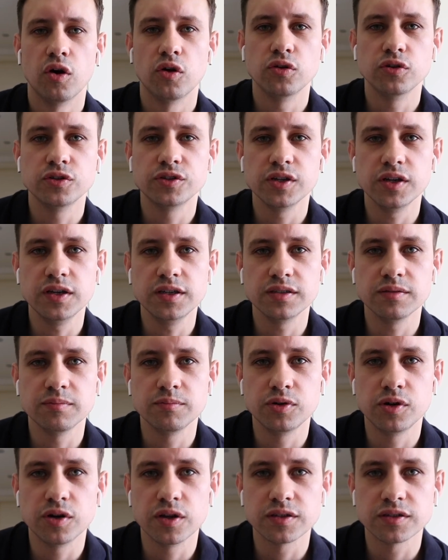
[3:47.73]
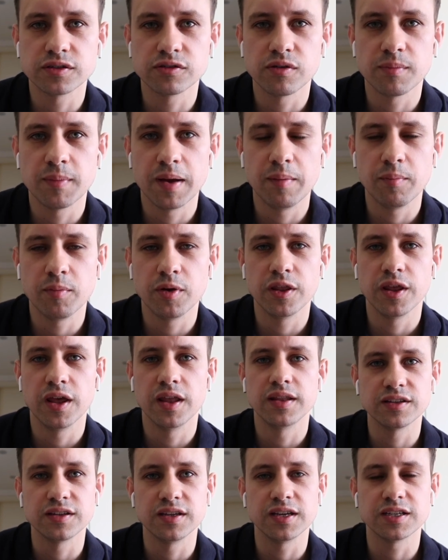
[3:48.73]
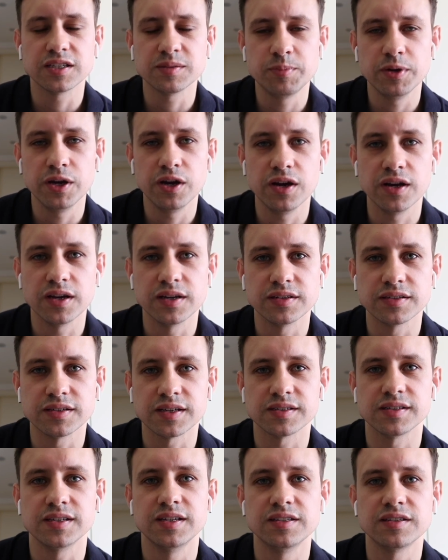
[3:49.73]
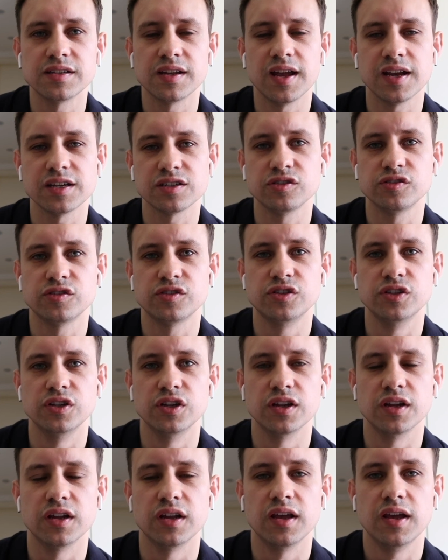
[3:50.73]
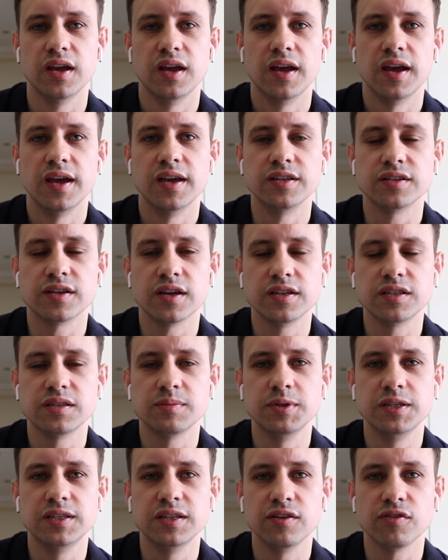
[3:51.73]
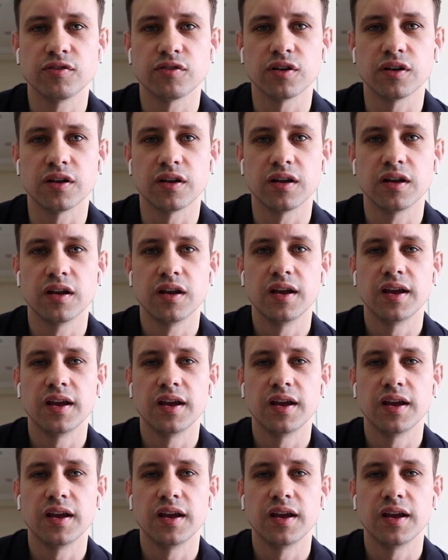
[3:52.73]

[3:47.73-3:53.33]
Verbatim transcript: Also, it's important to remember that the experience as an international student is going to be different.